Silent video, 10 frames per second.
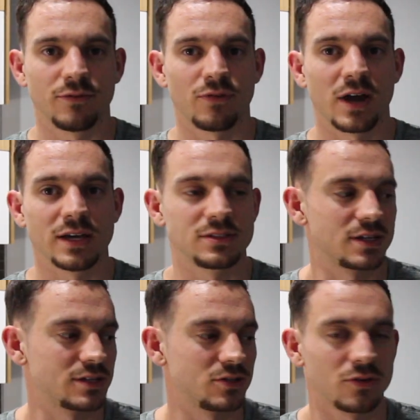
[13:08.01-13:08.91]
fries
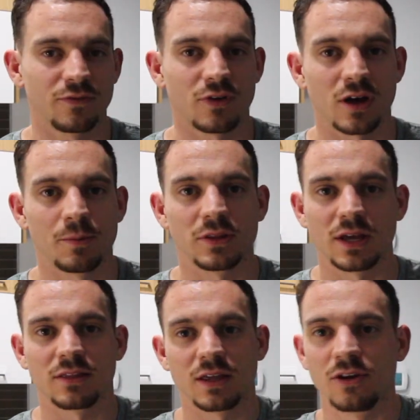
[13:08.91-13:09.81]
because I totally forgot about
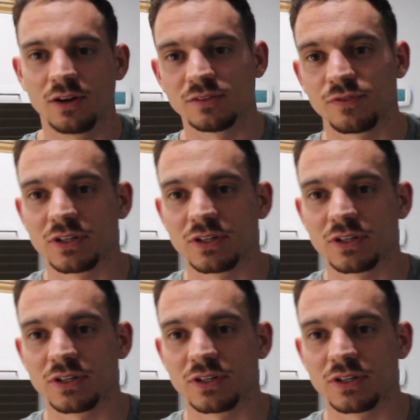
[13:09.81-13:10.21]
that. Thank goodness for